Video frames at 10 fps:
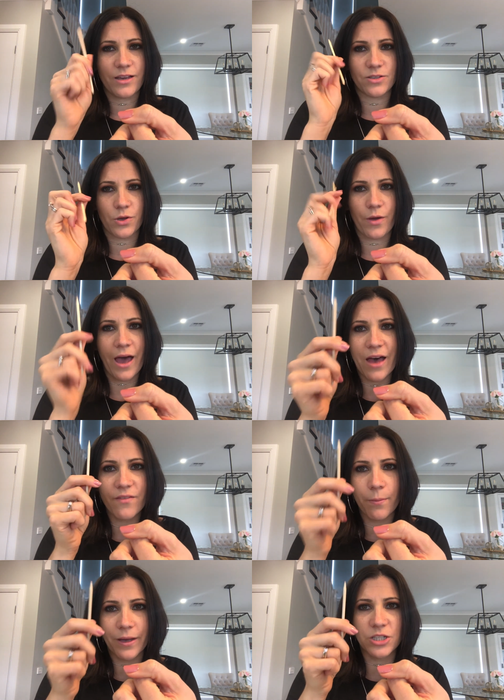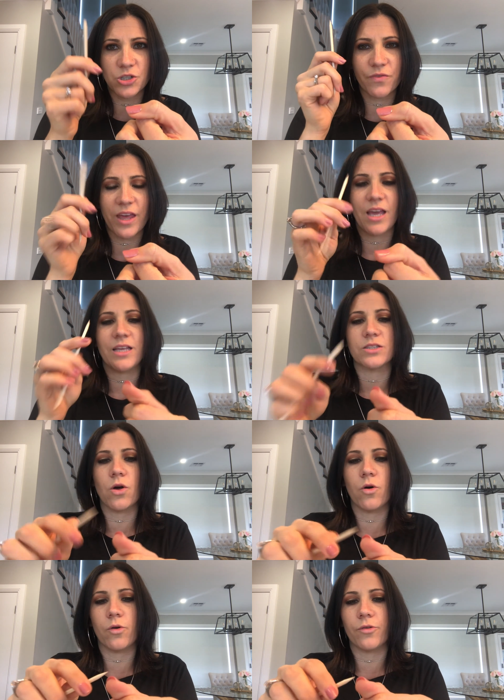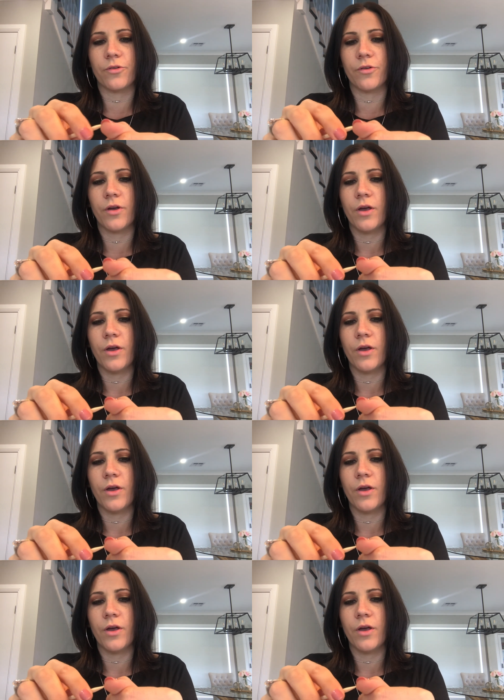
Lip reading: So have a bunch of these on